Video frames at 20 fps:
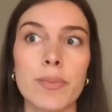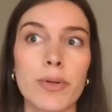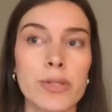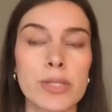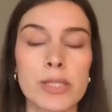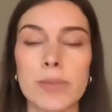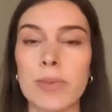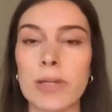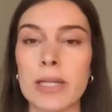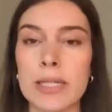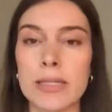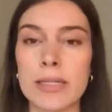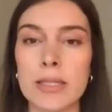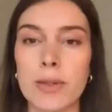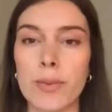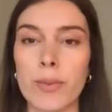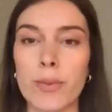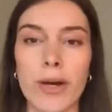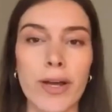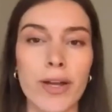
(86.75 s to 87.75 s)

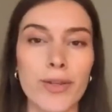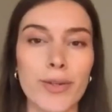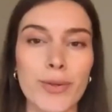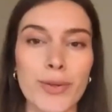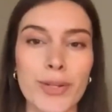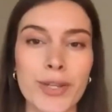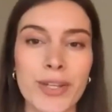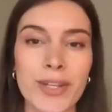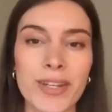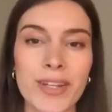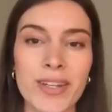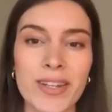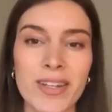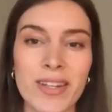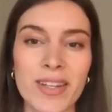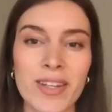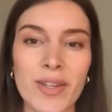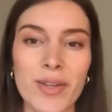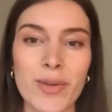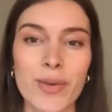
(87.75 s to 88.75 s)
possibility where
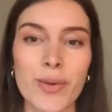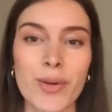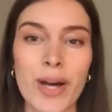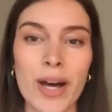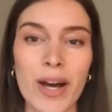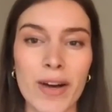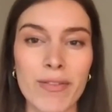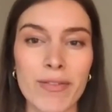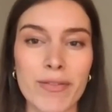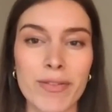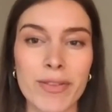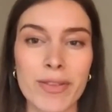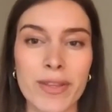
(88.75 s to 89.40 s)
you have